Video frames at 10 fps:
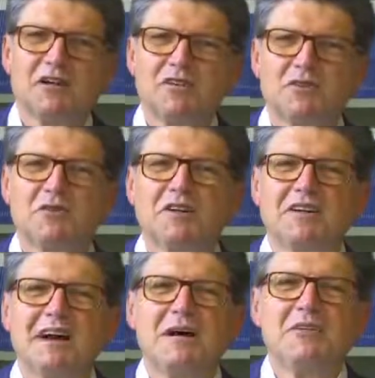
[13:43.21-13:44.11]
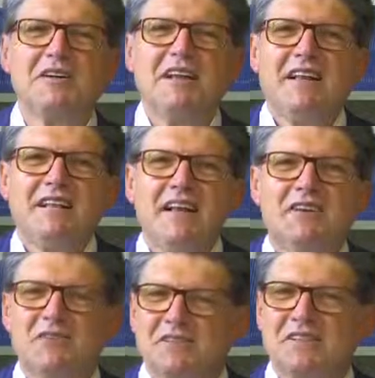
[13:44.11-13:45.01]
Yes, say those who are
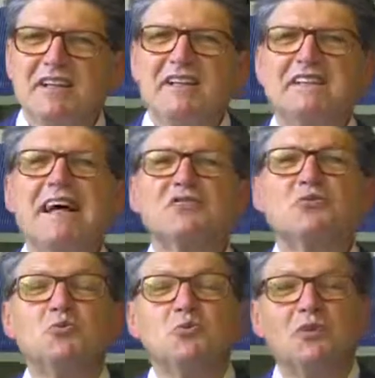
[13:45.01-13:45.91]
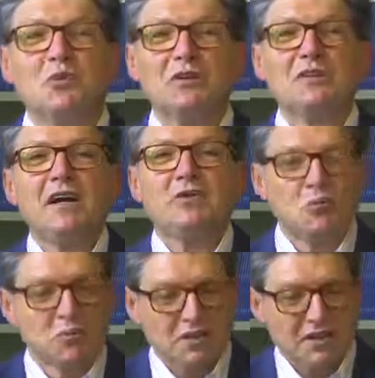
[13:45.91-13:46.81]
listening. In this case,
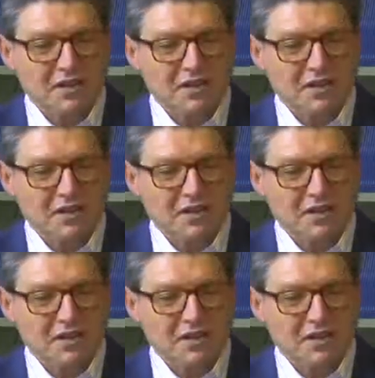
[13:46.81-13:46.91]
agathon,